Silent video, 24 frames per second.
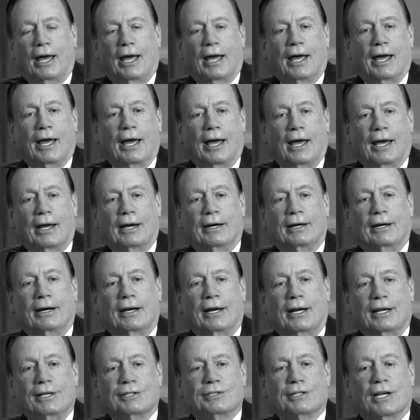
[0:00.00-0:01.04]
And
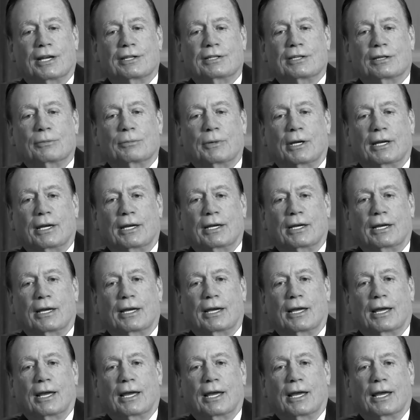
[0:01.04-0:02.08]
he said to me,